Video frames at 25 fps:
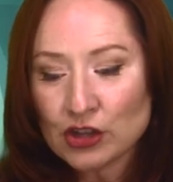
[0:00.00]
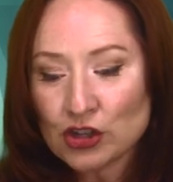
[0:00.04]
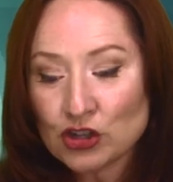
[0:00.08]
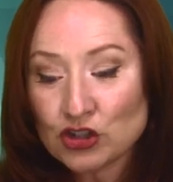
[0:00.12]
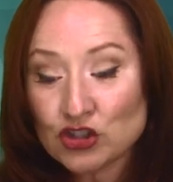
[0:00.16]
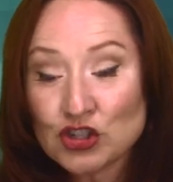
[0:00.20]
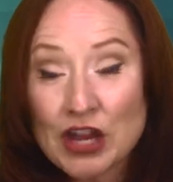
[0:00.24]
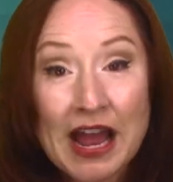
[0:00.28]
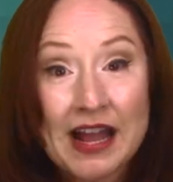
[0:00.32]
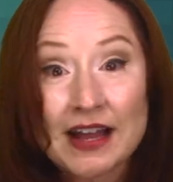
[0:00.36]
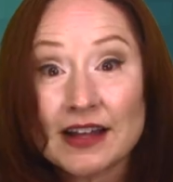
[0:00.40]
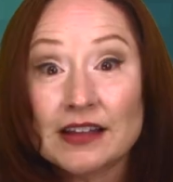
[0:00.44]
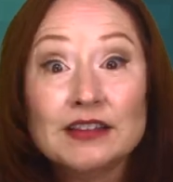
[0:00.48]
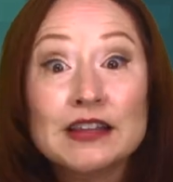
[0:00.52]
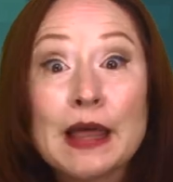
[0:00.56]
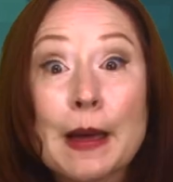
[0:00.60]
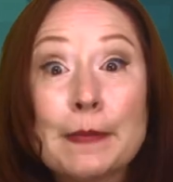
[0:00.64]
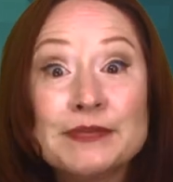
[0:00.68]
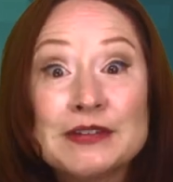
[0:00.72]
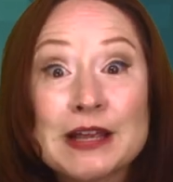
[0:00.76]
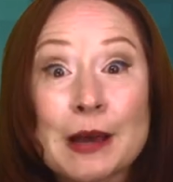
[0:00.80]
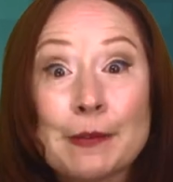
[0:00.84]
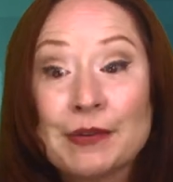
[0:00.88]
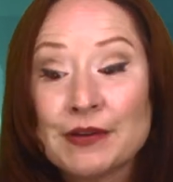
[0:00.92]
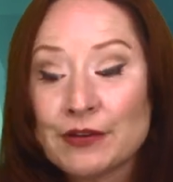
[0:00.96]
Jack
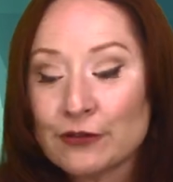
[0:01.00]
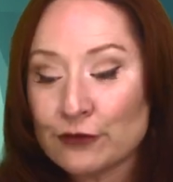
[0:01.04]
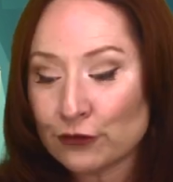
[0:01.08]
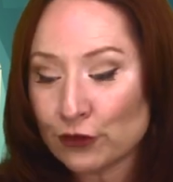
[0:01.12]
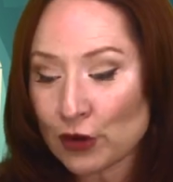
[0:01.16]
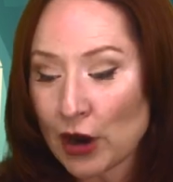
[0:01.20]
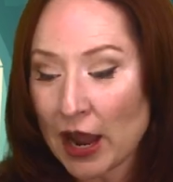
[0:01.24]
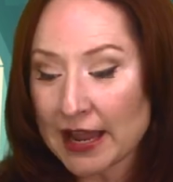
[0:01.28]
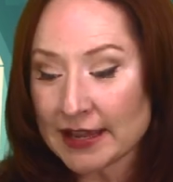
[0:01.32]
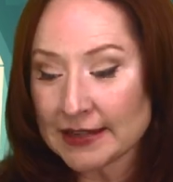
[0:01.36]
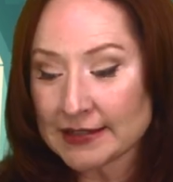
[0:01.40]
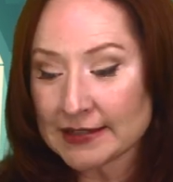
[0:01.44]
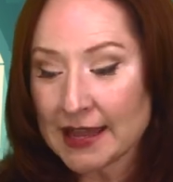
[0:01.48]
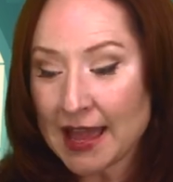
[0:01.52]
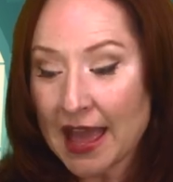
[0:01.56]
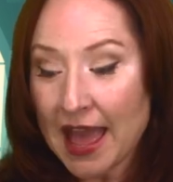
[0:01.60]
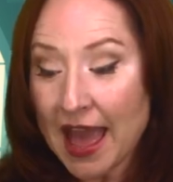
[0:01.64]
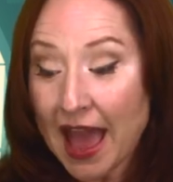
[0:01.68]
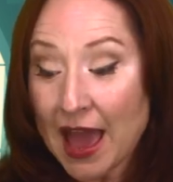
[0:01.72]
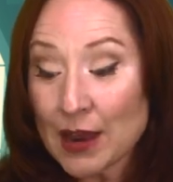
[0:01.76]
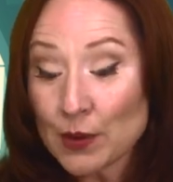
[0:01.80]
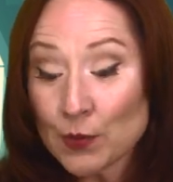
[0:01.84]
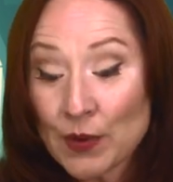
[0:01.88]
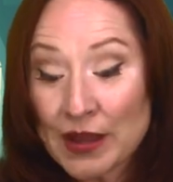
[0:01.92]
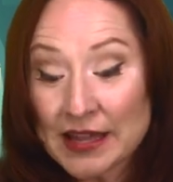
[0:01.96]
leapt up in fright
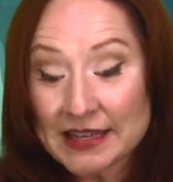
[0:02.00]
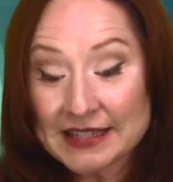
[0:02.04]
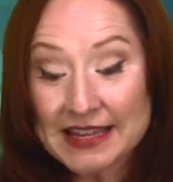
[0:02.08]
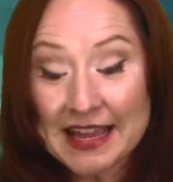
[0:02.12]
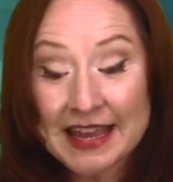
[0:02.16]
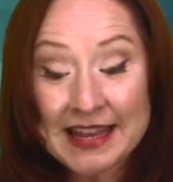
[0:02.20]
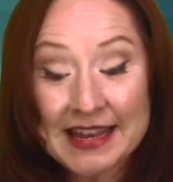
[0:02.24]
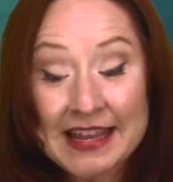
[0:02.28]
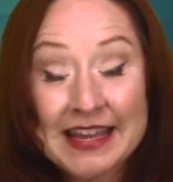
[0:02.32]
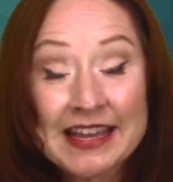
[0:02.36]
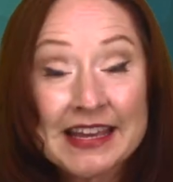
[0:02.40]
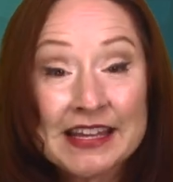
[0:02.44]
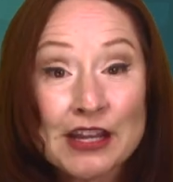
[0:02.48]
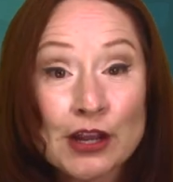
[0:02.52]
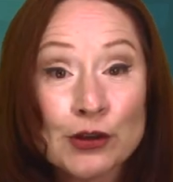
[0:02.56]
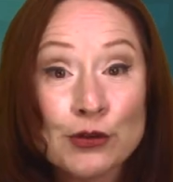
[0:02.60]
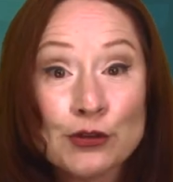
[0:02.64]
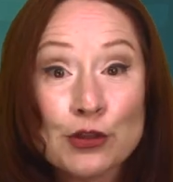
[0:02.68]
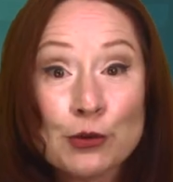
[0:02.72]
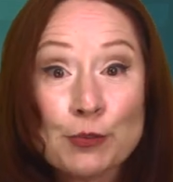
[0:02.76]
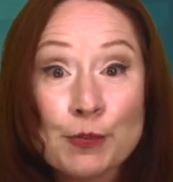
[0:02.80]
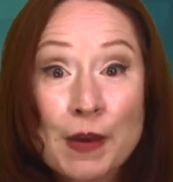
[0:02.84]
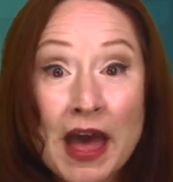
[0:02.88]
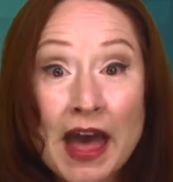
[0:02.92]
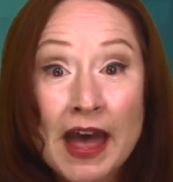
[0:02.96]
and went and hid under
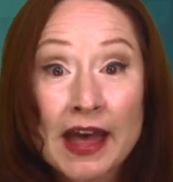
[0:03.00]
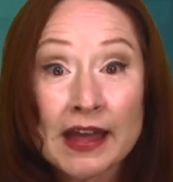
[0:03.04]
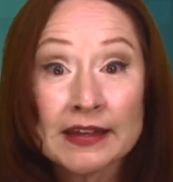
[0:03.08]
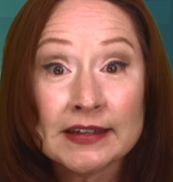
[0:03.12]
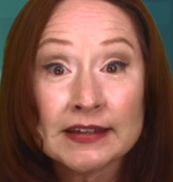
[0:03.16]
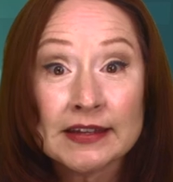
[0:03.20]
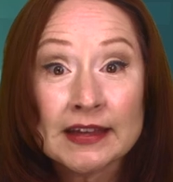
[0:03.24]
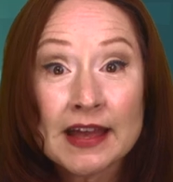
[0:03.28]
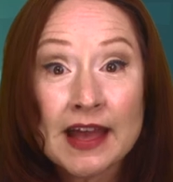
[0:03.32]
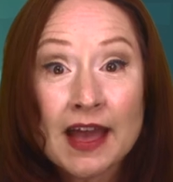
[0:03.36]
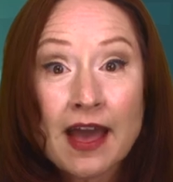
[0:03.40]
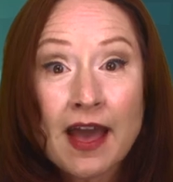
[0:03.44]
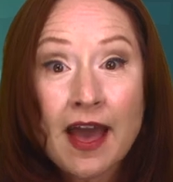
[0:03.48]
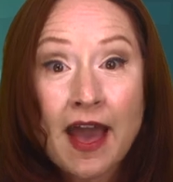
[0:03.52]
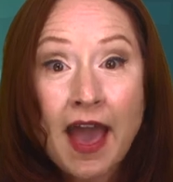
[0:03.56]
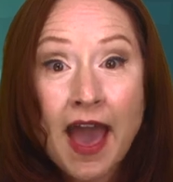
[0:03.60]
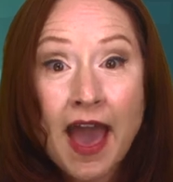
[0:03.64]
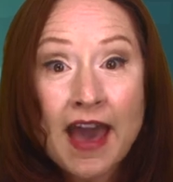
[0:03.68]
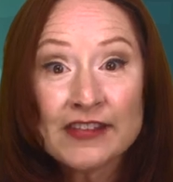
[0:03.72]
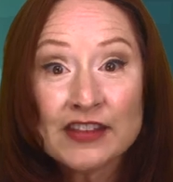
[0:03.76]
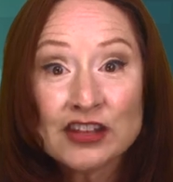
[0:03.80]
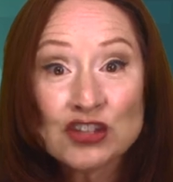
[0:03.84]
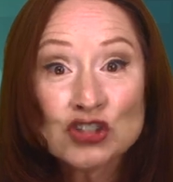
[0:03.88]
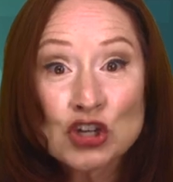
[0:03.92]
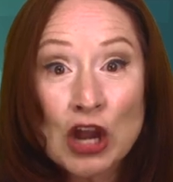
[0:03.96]
the bed,
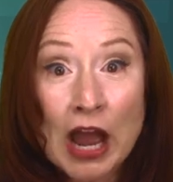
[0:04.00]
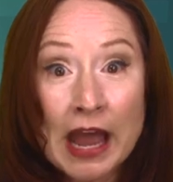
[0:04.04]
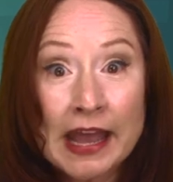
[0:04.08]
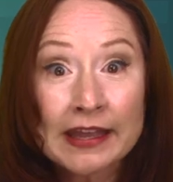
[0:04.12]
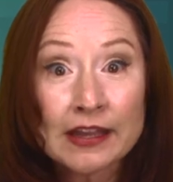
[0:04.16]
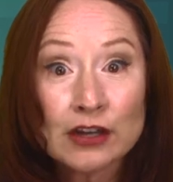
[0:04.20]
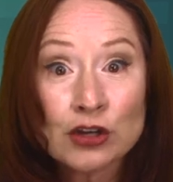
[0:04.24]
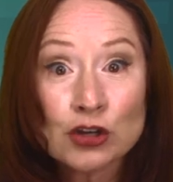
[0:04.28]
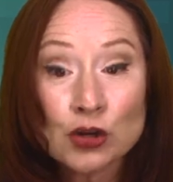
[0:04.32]
and the giant